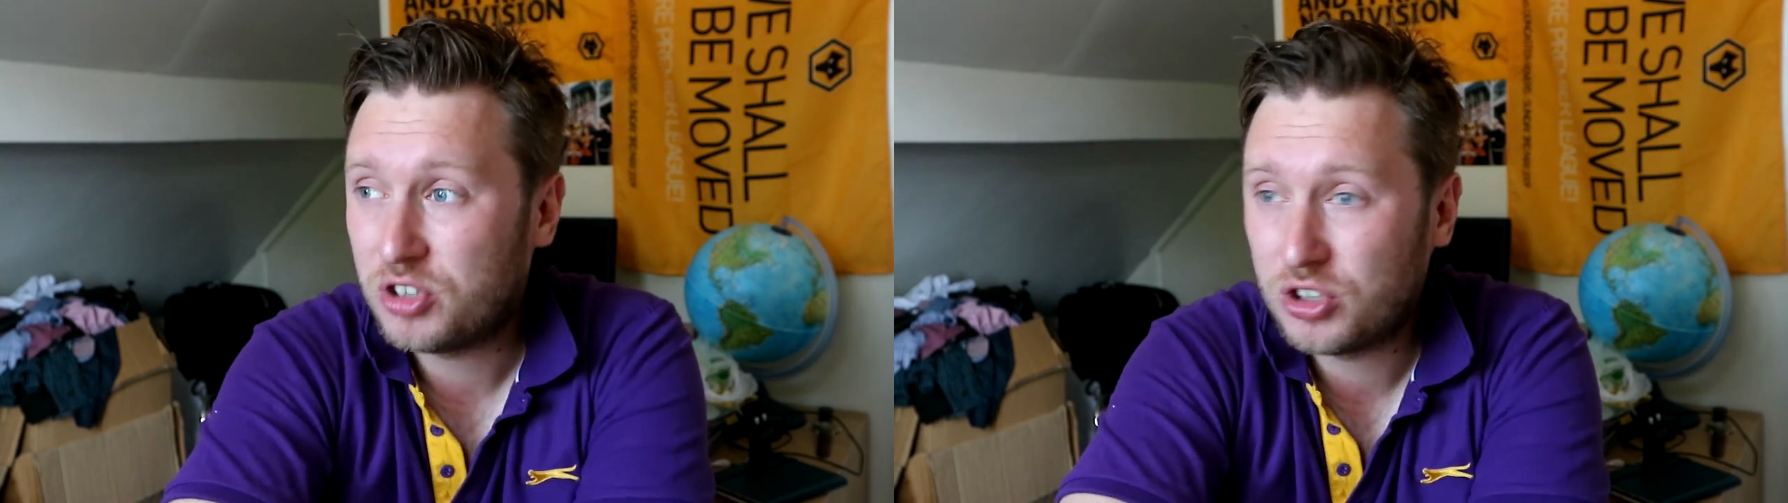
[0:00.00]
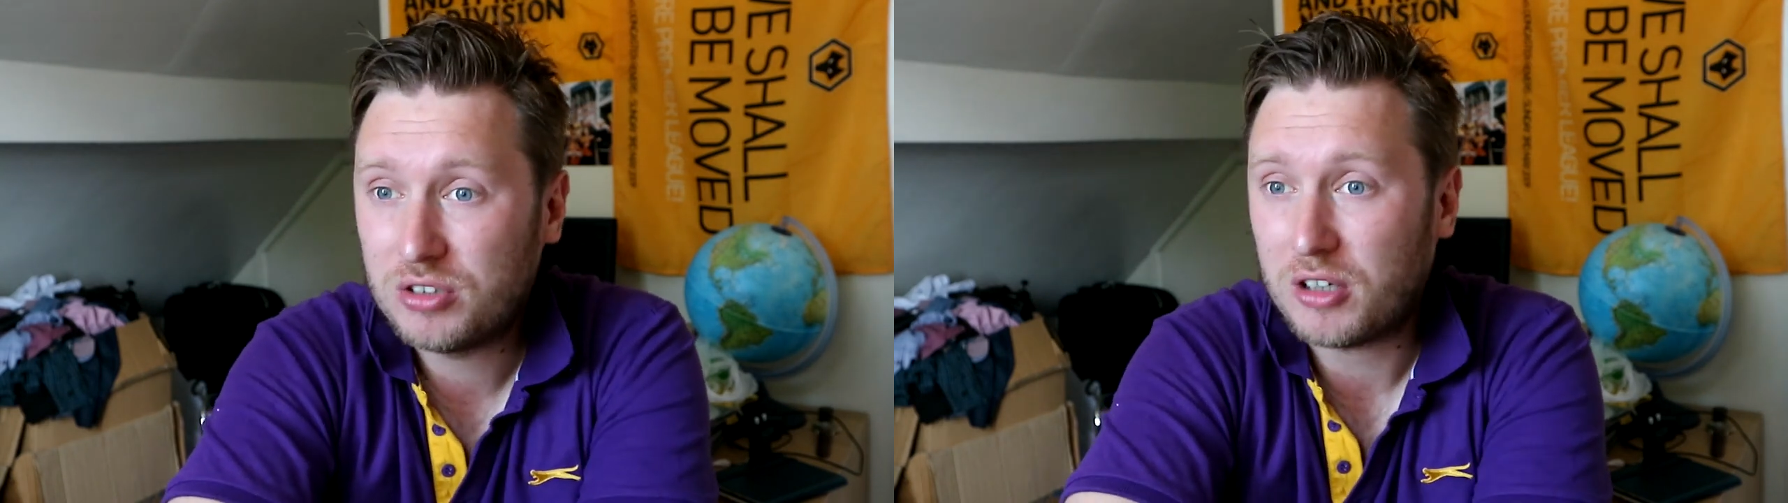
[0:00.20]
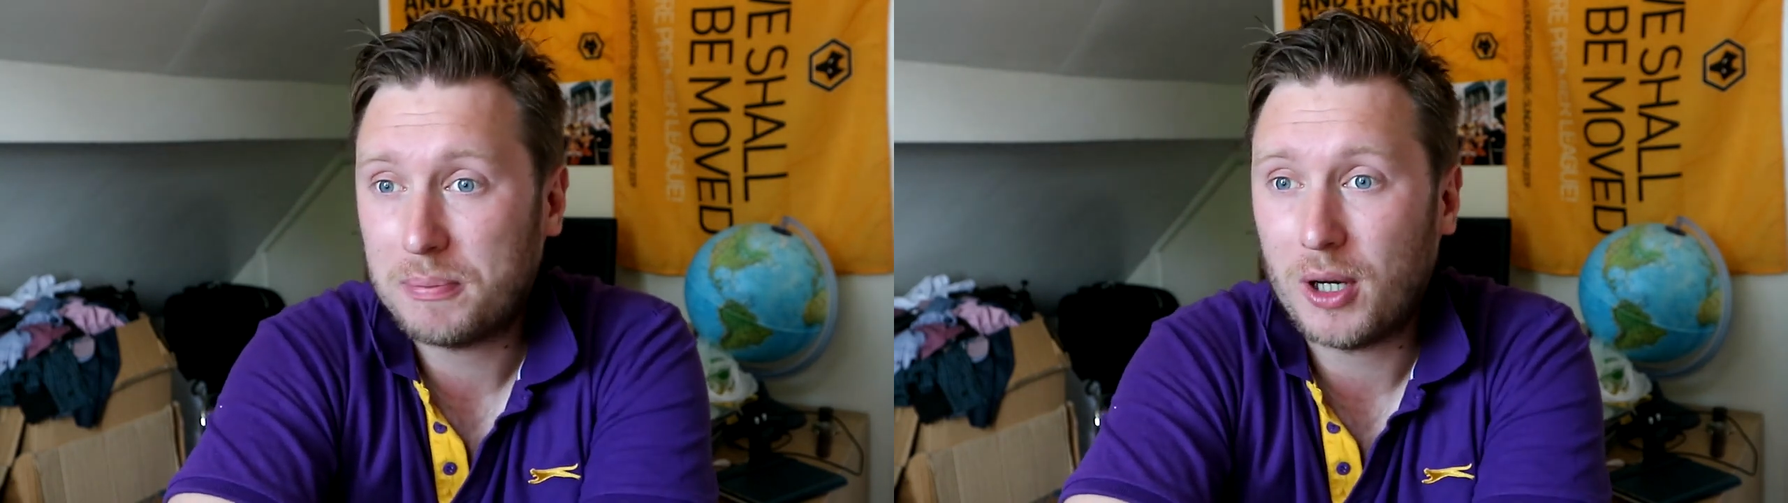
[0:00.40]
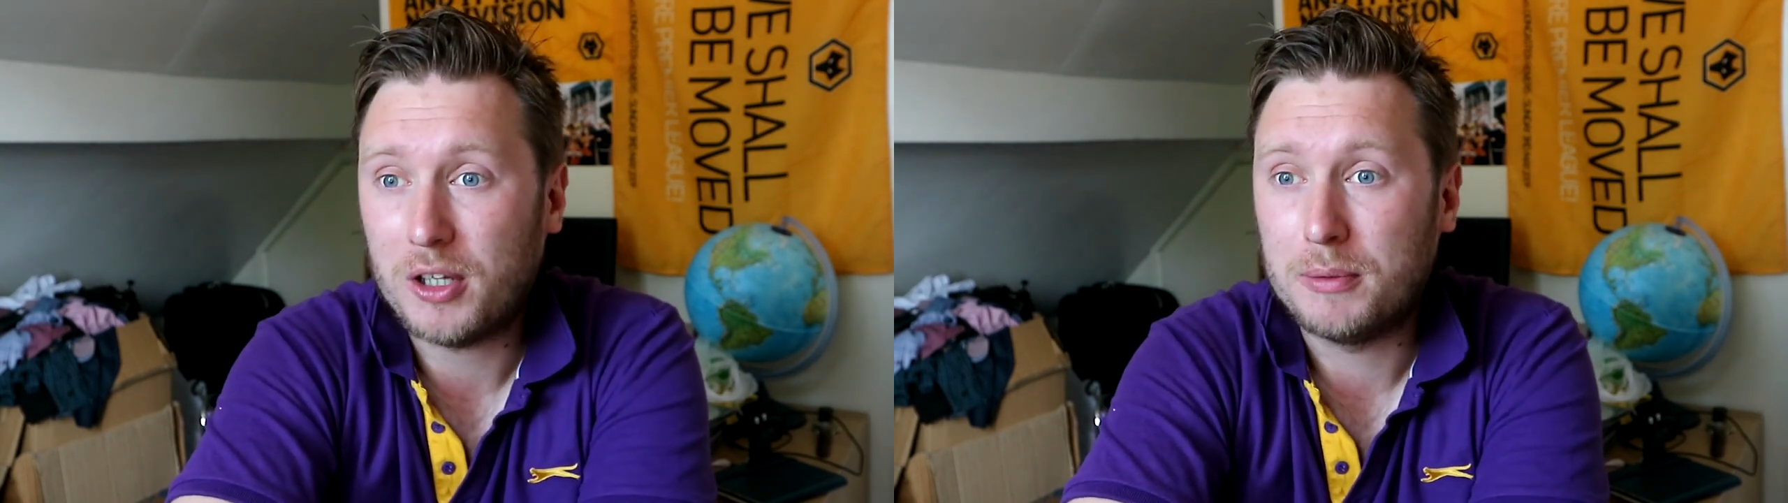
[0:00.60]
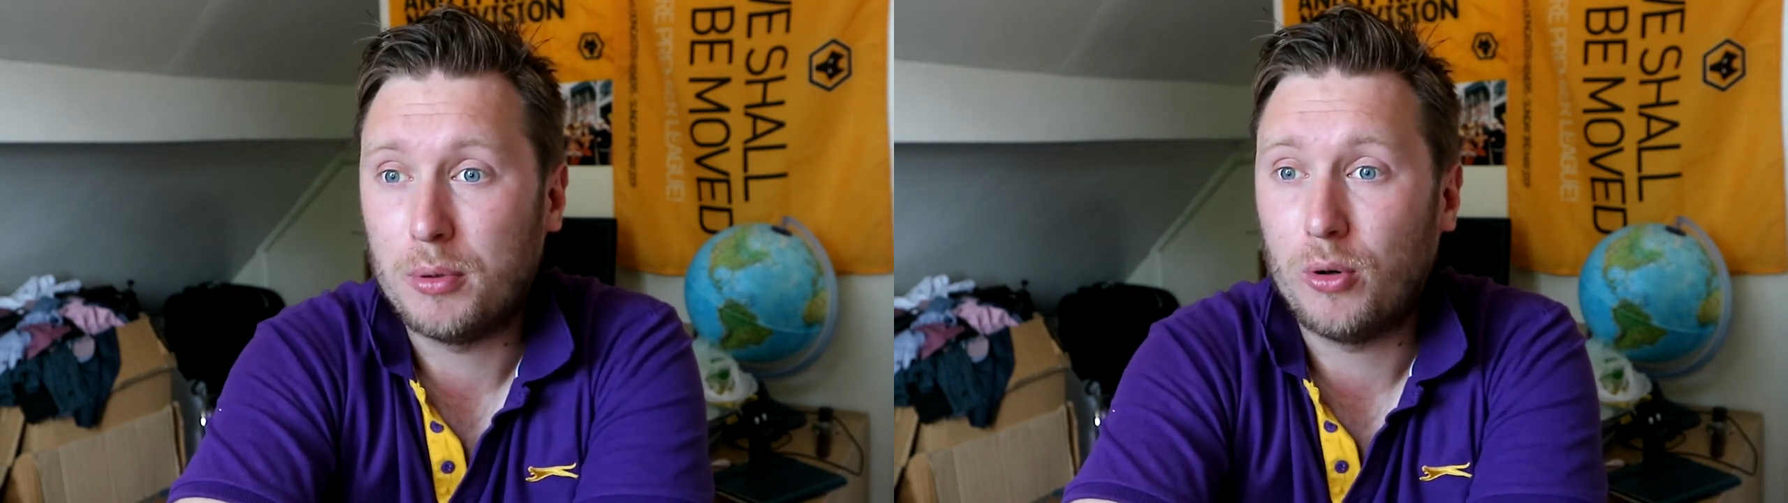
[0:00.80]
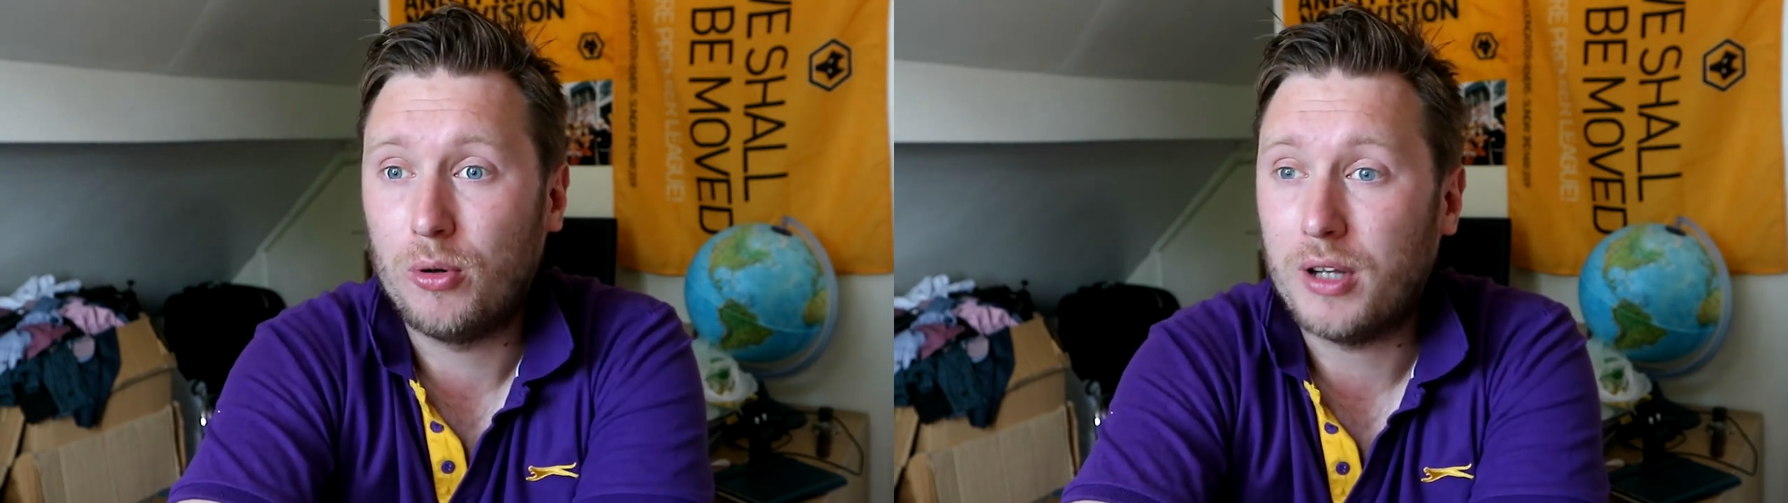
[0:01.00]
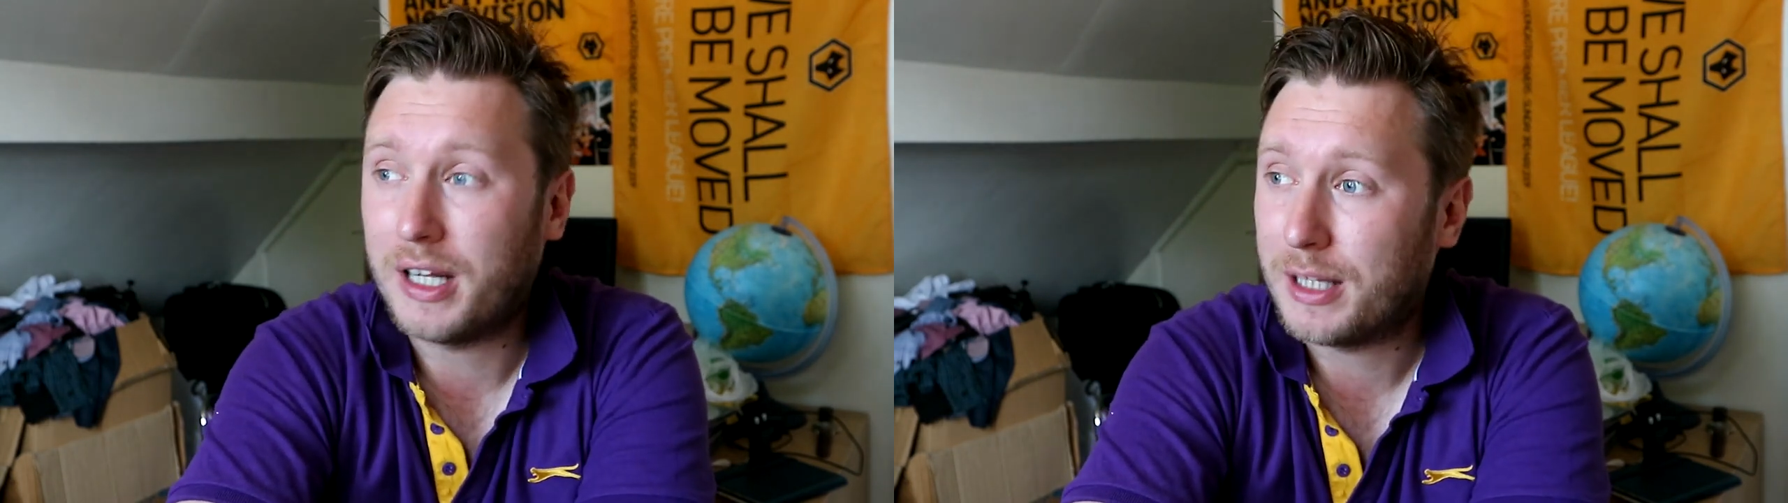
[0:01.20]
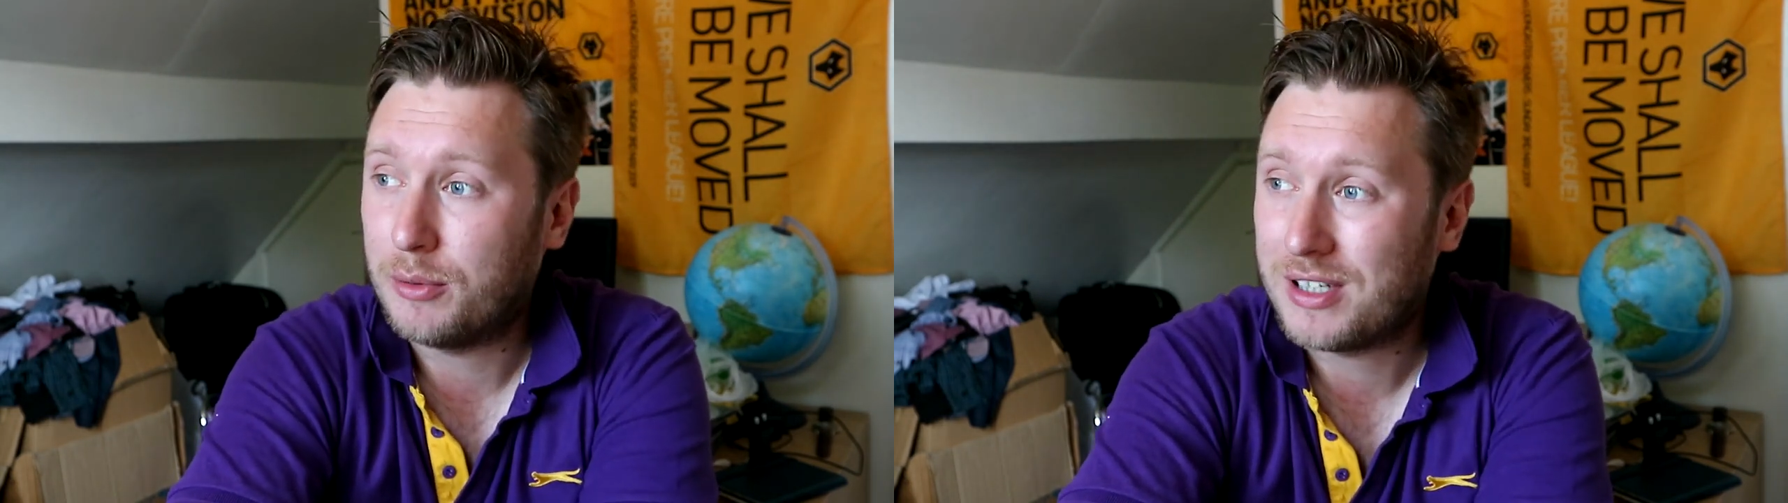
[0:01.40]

stuck behind the ball and